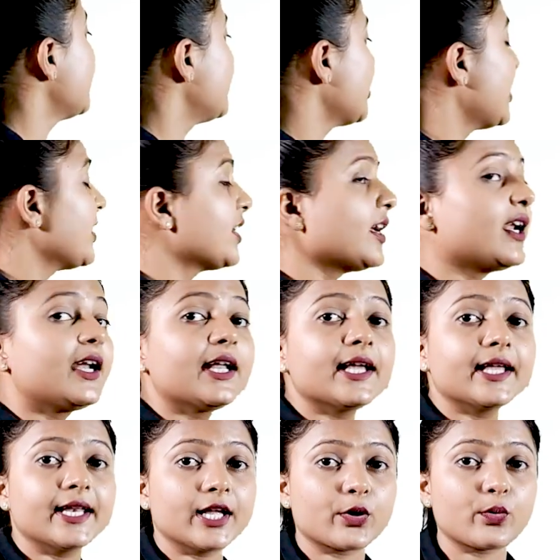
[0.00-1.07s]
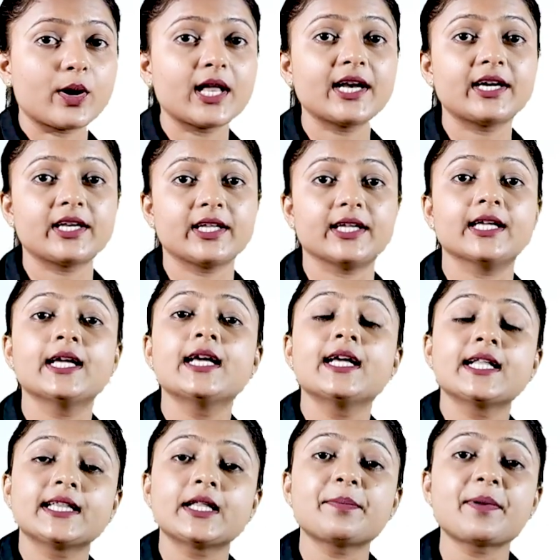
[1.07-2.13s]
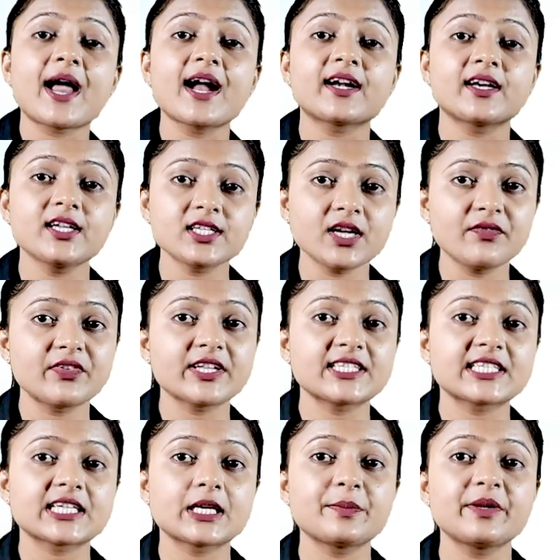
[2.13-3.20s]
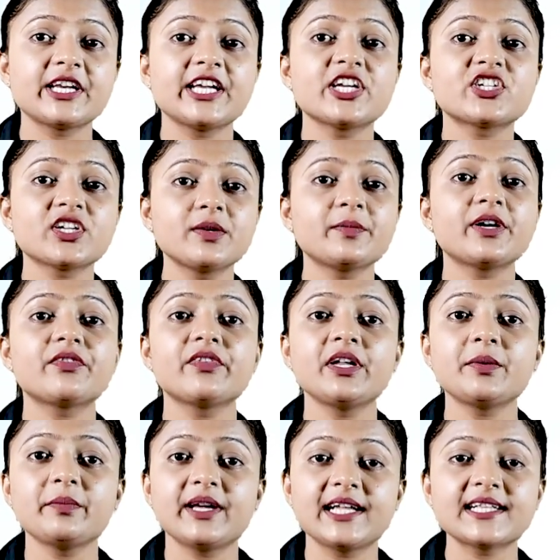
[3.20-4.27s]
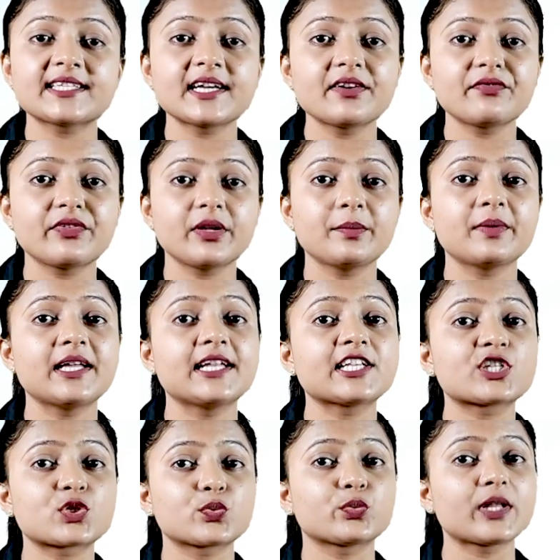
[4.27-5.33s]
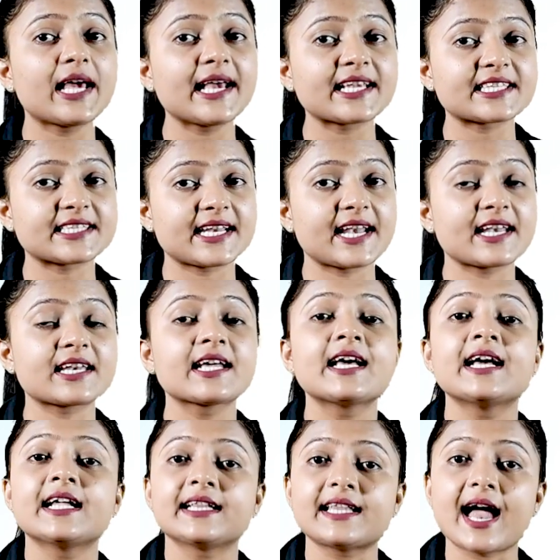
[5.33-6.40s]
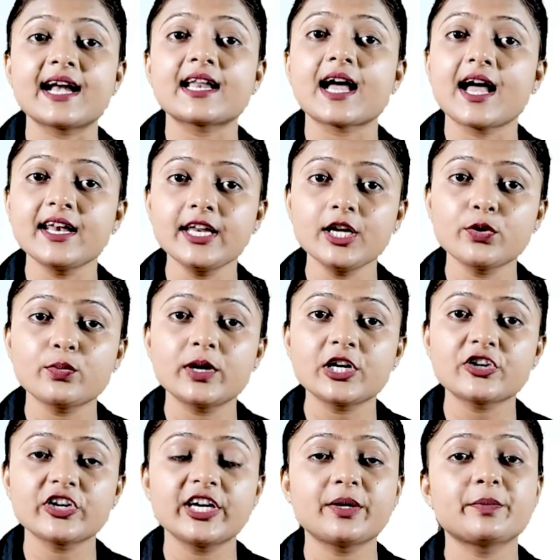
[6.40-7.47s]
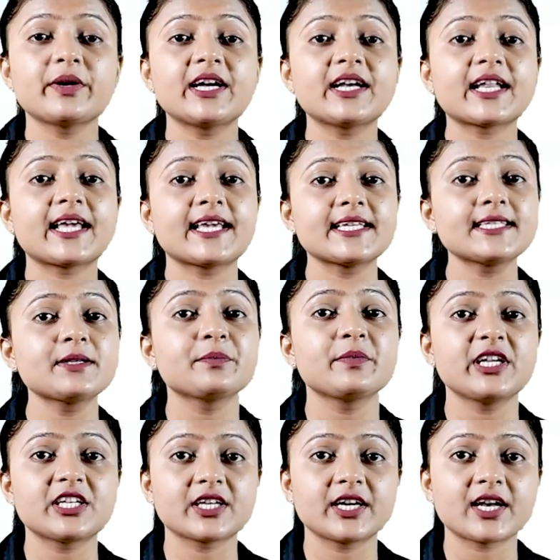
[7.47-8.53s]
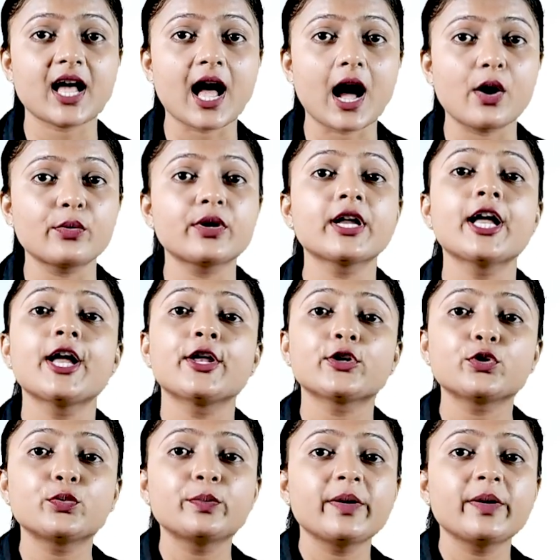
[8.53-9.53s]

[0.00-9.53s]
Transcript: Gender inequality. The practice of discrimination between males and females to the extent that unequal treatment is meted out to